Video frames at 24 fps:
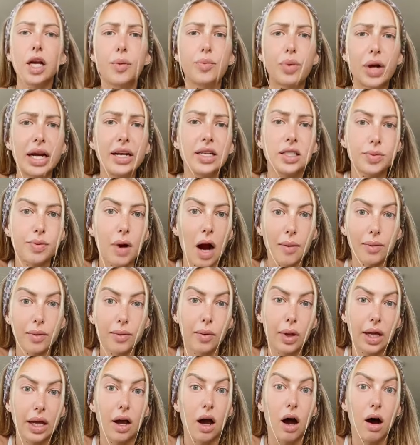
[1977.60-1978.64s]
your brain is
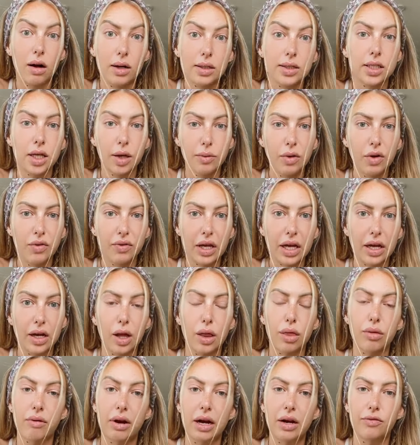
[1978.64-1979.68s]
probably also moving in
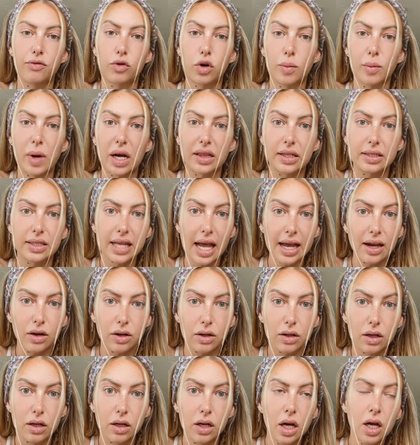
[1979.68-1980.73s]
a 3 to 4 month
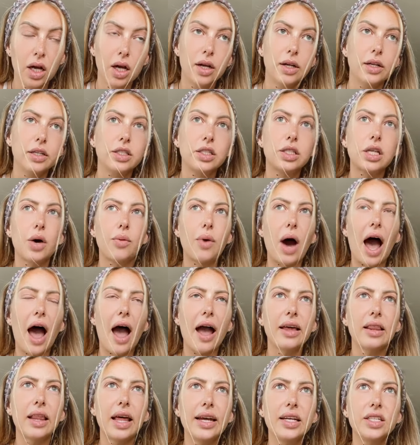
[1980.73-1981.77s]
cycle. So
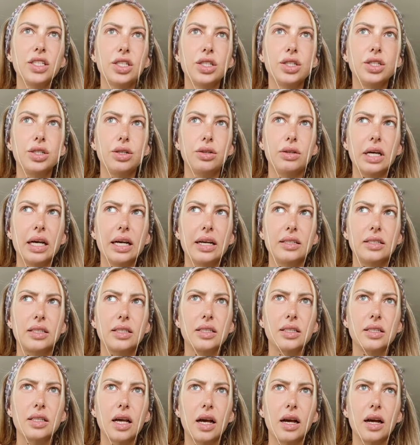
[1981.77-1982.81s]
I like to do
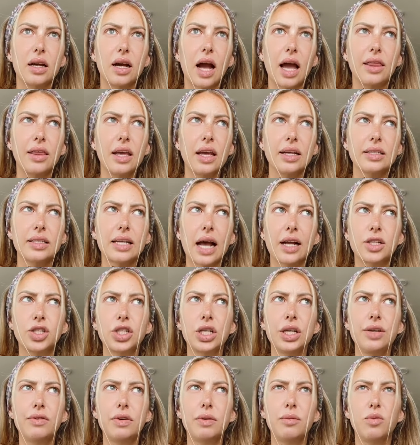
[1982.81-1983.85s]
this. I think it's
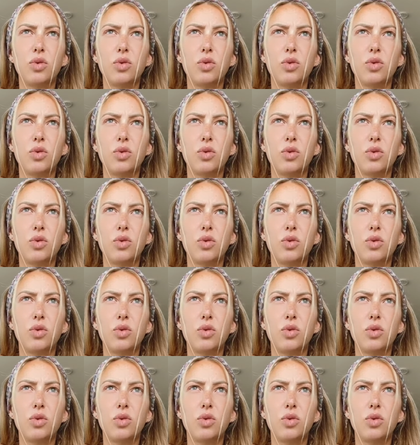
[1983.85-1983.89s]
actually